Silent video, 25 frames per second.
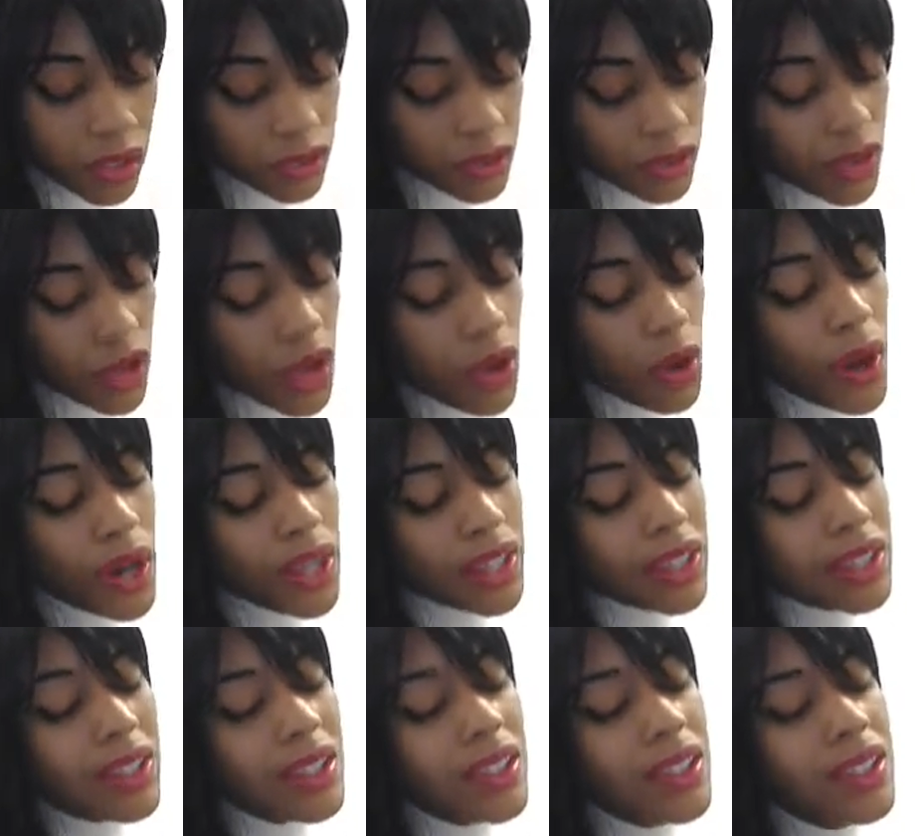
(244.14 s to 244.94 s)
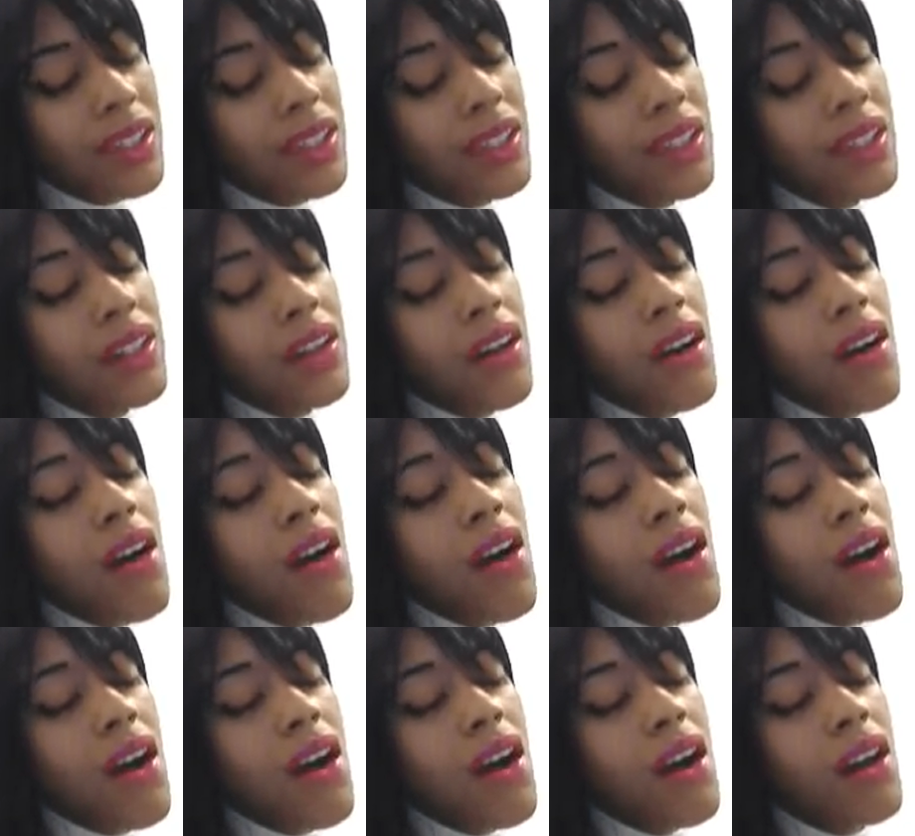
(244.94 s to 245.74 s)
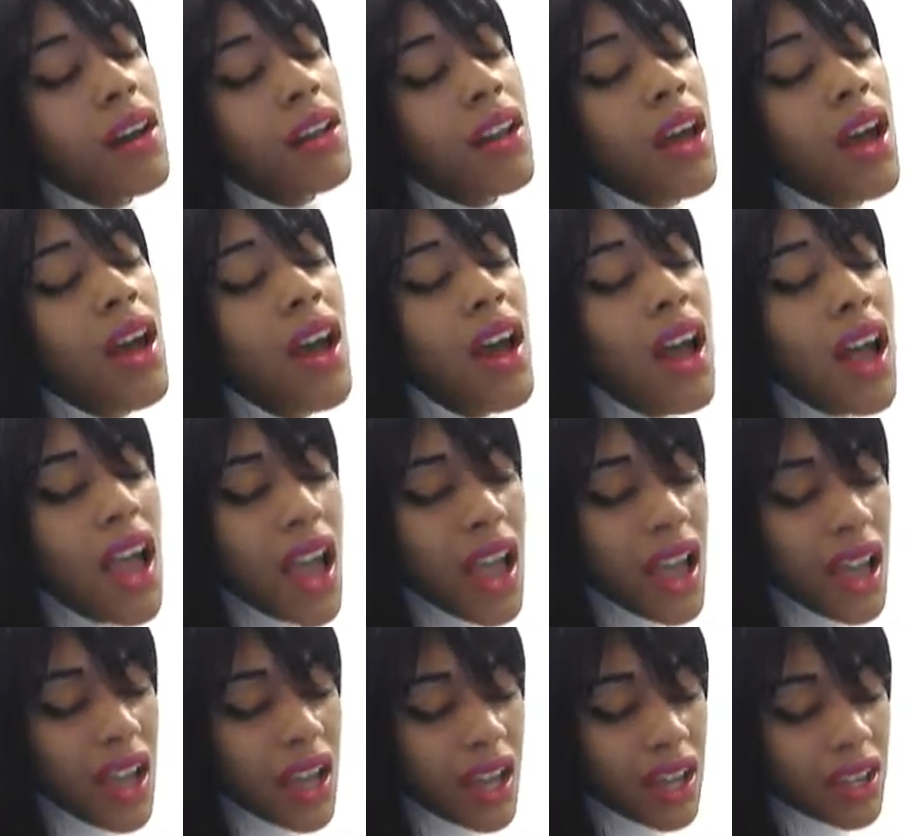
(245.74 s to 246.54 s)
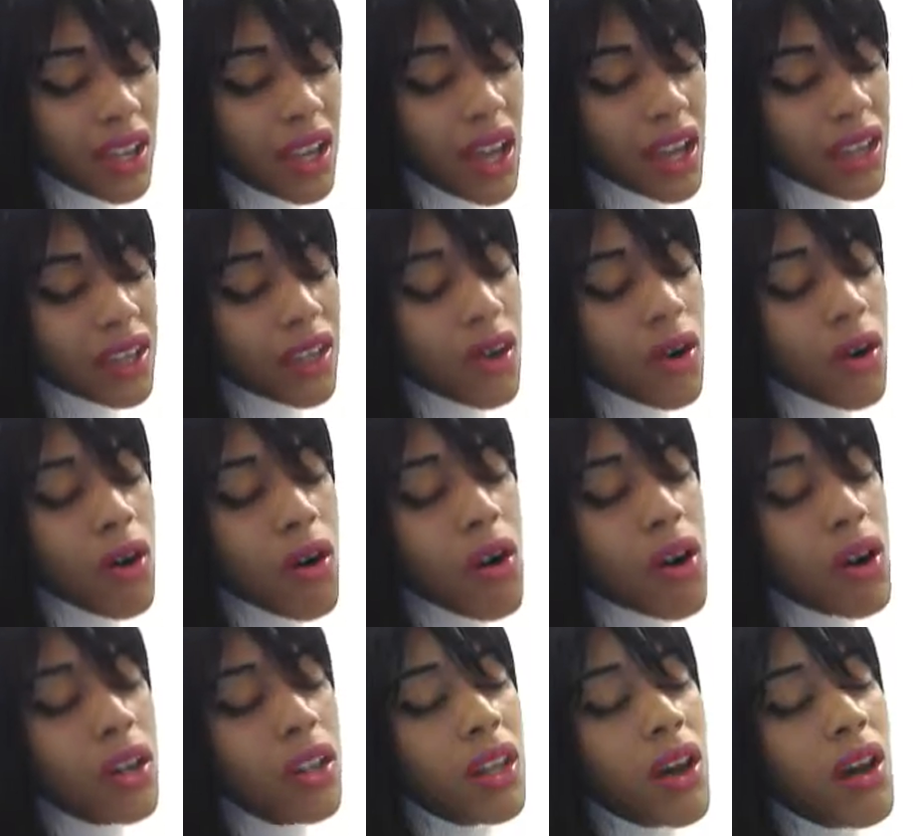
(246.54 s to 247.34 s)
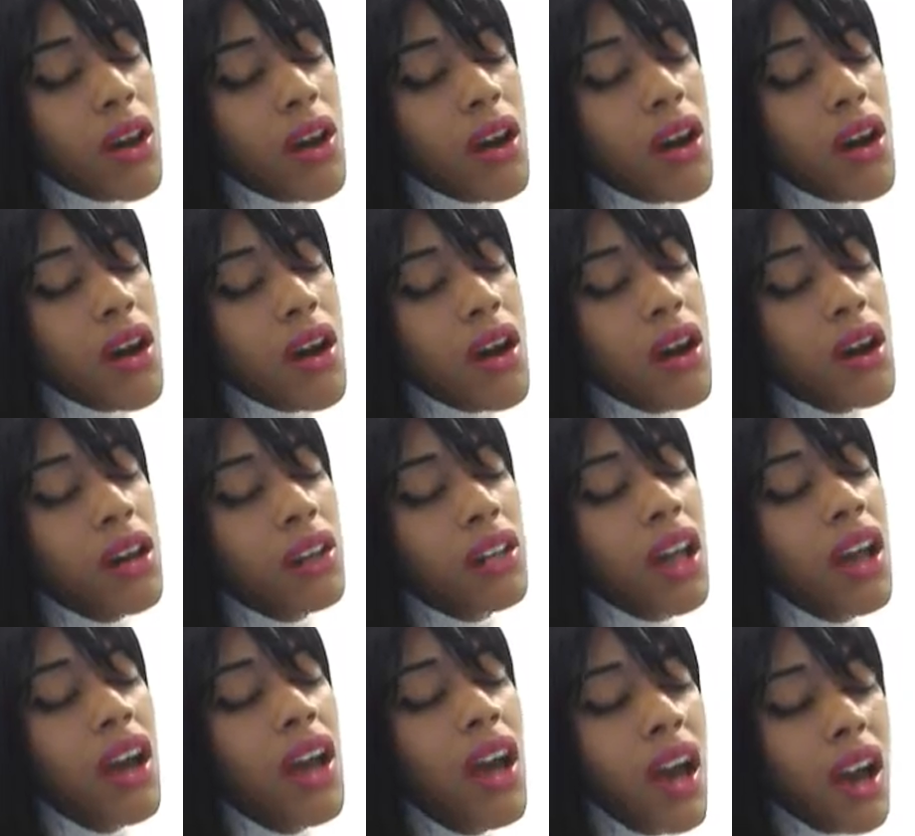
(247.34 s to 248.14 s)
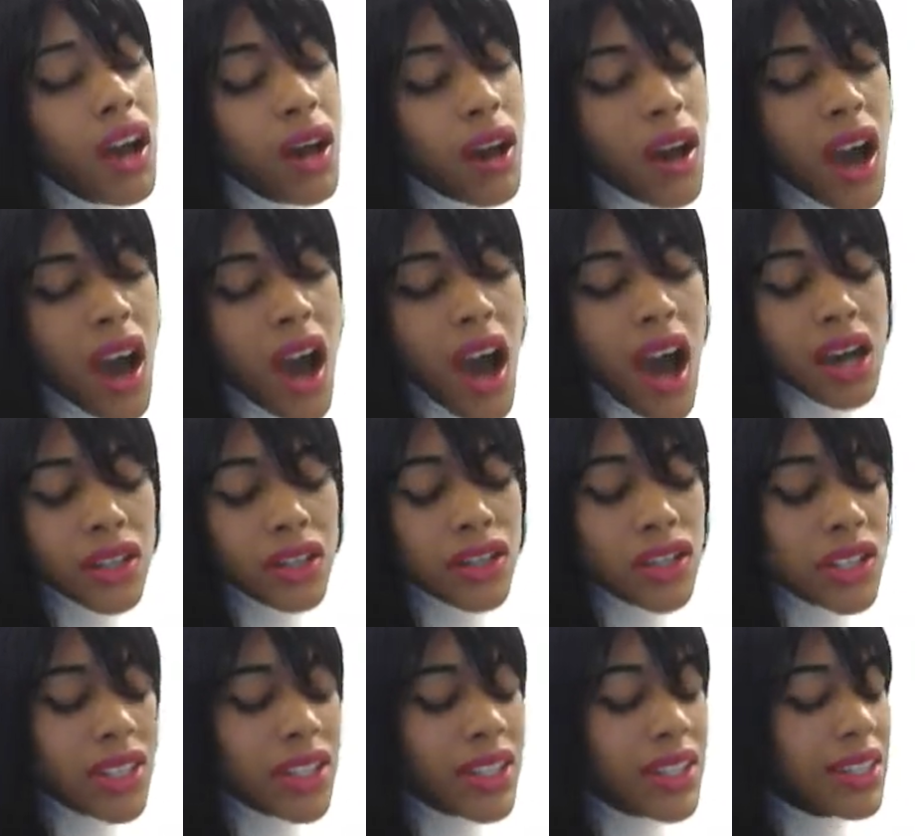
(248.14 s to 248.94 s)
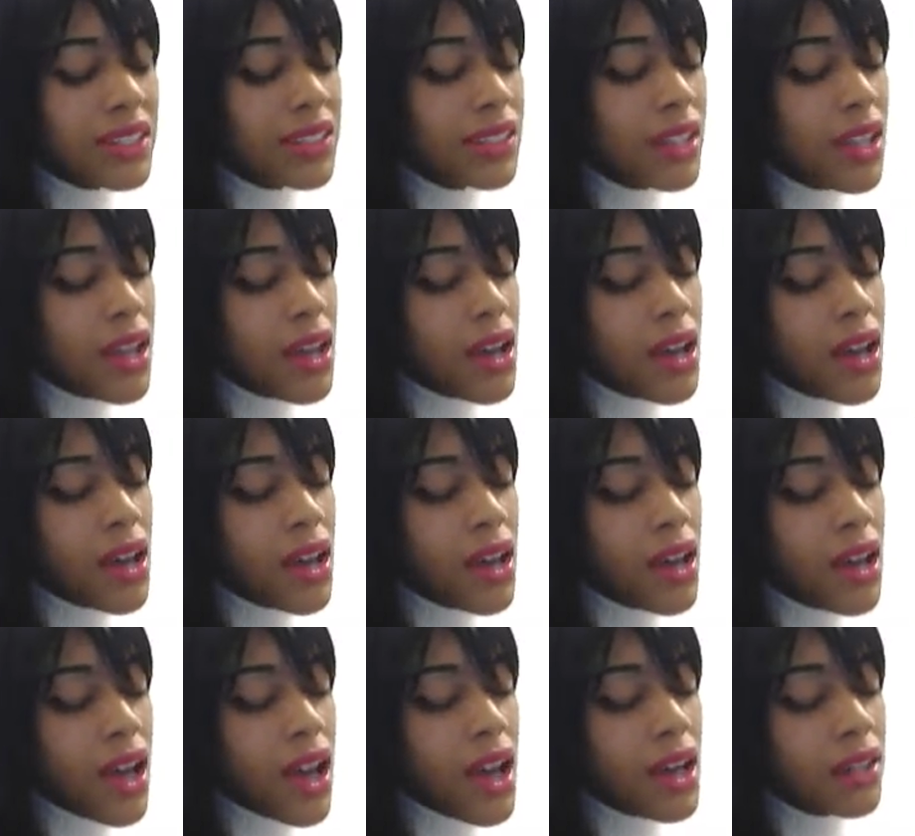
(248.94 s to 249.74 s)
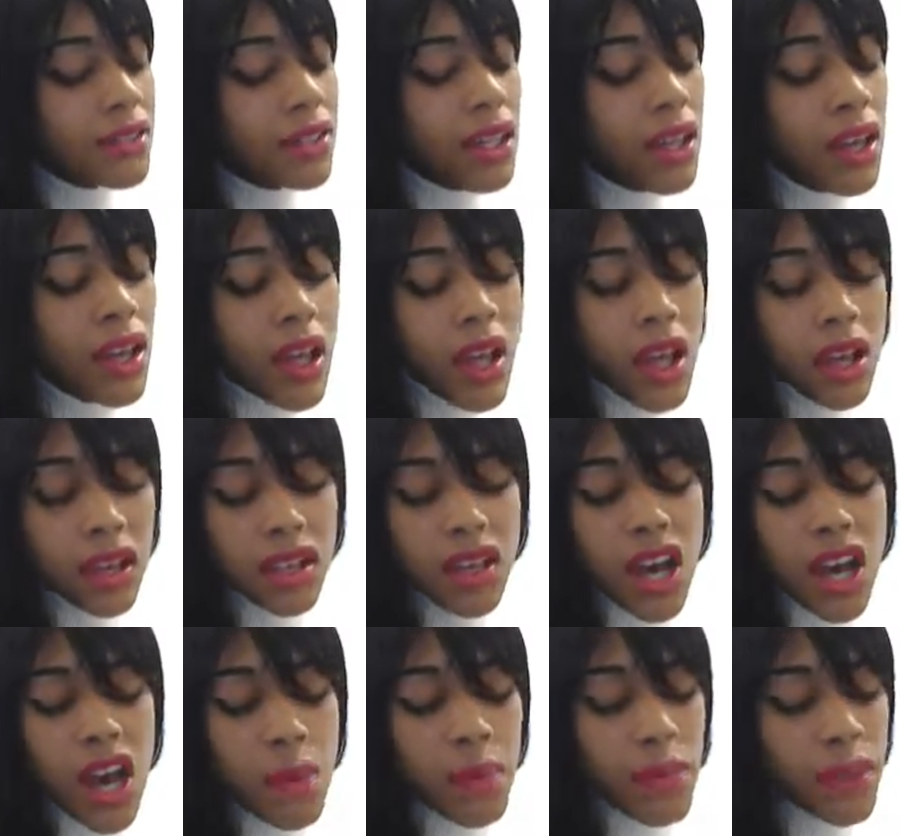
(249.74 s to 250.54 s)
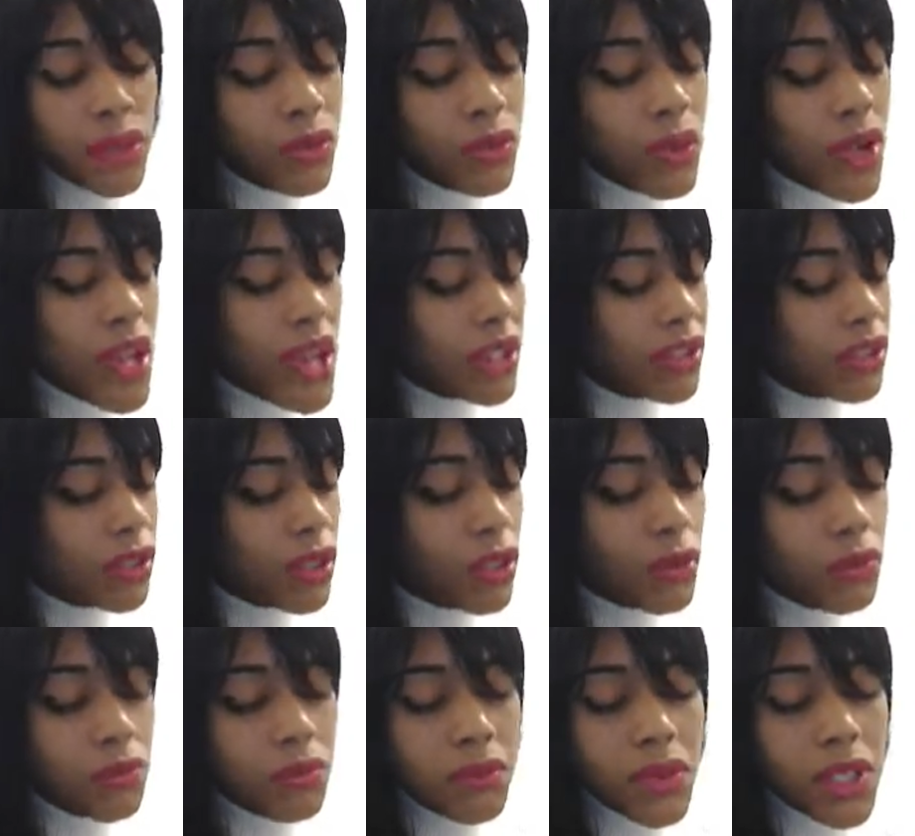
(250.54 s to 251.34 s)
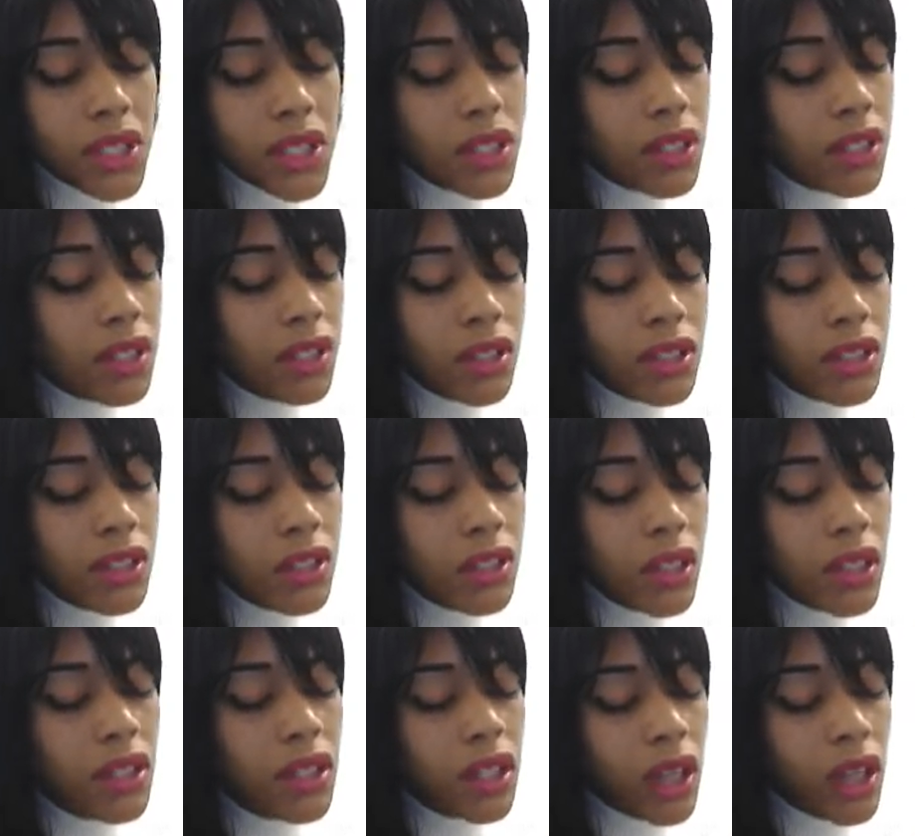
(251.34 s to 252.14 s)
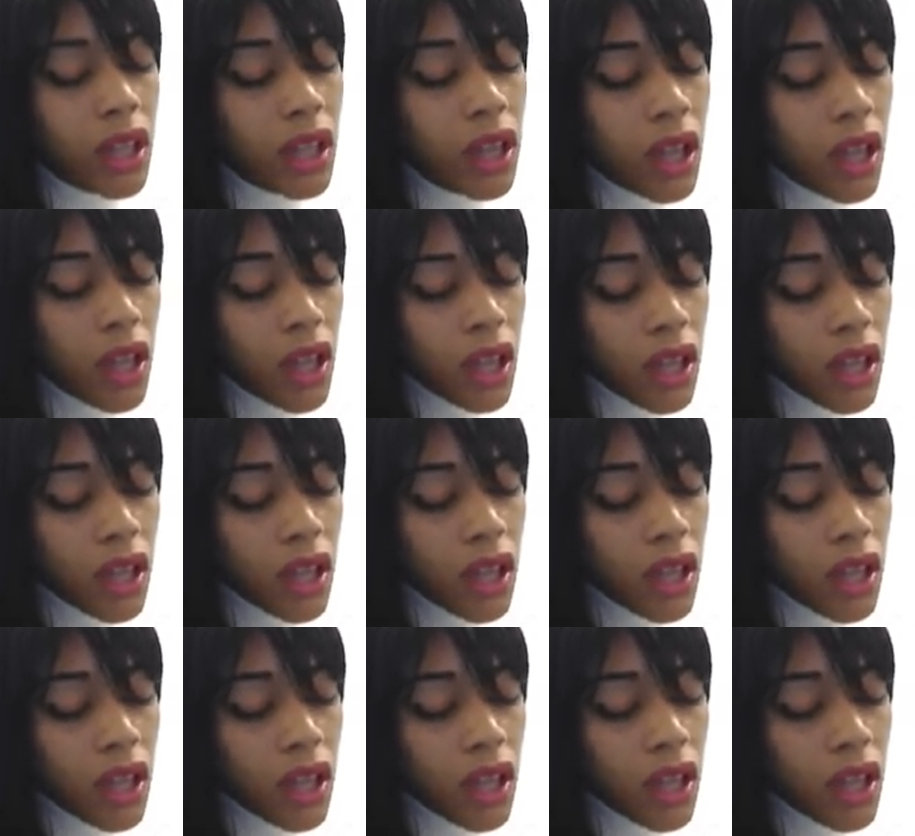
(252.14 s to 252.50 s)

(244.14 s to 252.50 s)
So I lean on and I call on, oh Jesus, come and rescue me.